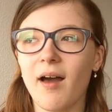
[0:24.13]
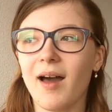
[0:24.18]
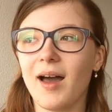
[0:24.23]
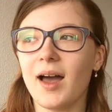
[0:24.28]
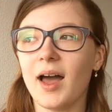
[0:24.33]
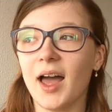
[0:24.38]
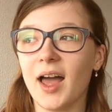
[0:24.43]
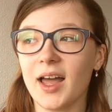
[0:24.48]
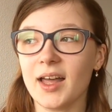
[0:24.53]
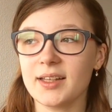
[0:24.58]

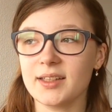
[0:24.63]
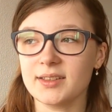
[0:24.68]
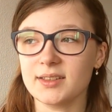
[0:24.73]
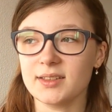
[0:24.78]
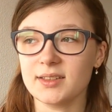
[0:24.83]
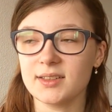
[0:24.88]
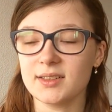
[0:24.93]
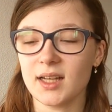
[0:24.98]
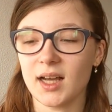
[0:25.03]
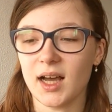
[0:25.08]

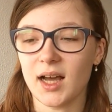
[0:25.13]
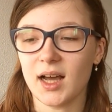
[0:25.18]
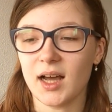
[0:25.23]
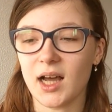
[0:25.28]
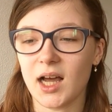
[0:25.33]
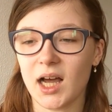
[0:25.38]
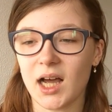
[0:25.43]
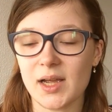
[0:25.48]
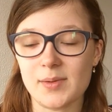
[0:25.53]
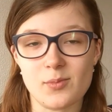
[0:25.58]
And
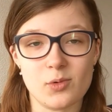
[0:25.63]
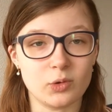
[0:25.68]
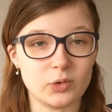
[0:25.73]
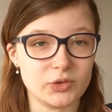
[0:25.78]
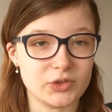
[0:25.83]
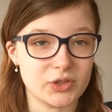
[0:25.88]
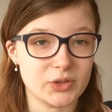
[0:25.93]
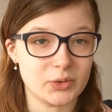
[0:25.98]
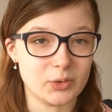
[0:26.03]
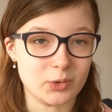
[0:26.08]
I'm
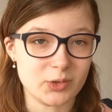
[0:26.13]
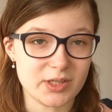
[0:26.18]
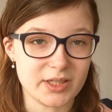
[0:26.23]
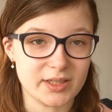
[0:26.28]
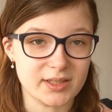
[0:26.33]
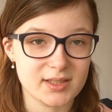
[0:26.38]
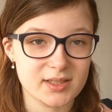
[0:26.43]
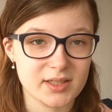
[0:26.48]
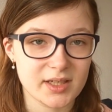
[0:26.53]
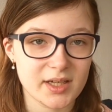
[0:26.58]
also
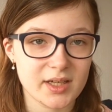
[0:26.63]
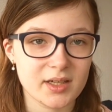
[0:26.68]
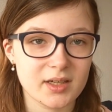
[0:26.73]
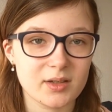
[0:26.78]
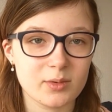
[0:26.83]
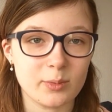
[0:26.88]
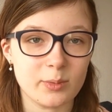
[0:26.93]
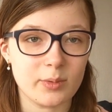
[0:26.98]
autistic.